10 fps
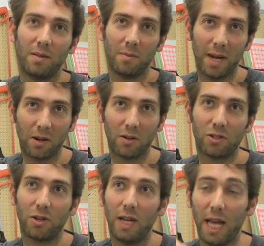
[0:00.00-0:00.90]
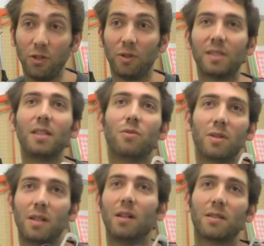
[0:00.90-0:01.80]
microcontroller, and you'll see the
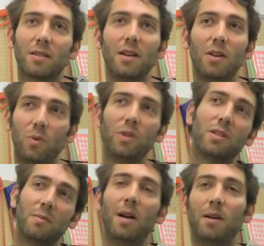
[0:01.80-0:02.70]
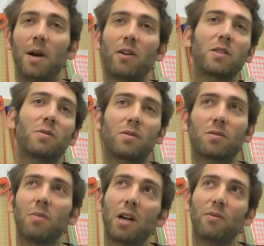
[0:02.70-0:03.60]
results, which is a
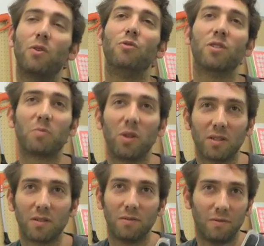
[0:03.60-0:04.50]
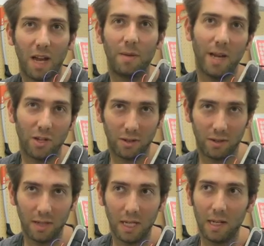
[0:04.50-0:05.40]
microphone responsive
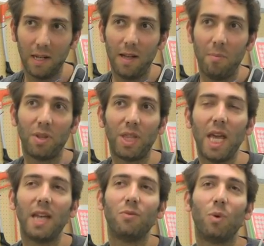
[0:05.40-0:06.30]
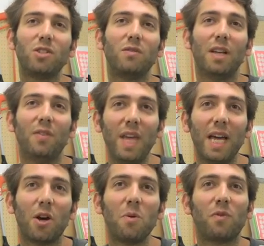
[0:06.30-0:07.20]
animation. But then once you've done
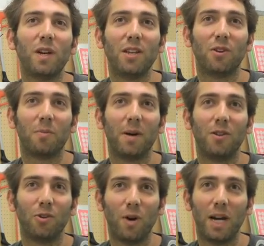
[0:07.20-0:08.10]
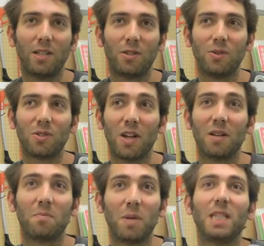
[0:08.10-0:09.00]
that, hopefully you're ready to
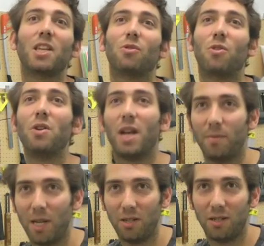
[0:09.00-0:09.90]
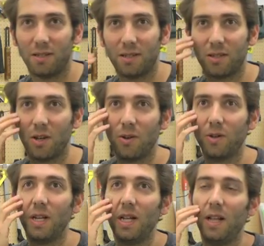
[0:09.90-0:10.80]
start building your own animations.
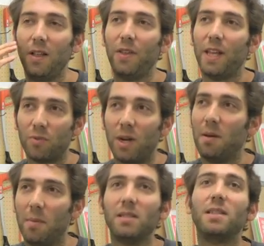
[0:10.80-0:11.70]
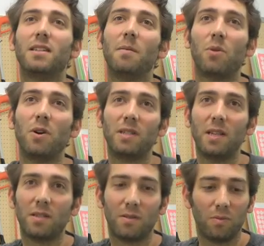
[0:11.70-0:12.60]
So it's really a multi-step
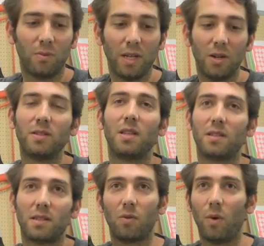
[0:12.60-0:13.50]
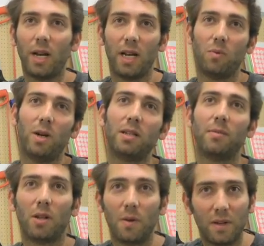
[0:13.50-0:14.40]
process. We don't see this as a one-hit wonder,
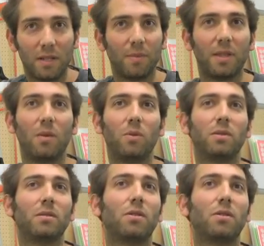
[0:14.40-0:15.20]
but hopefully something that will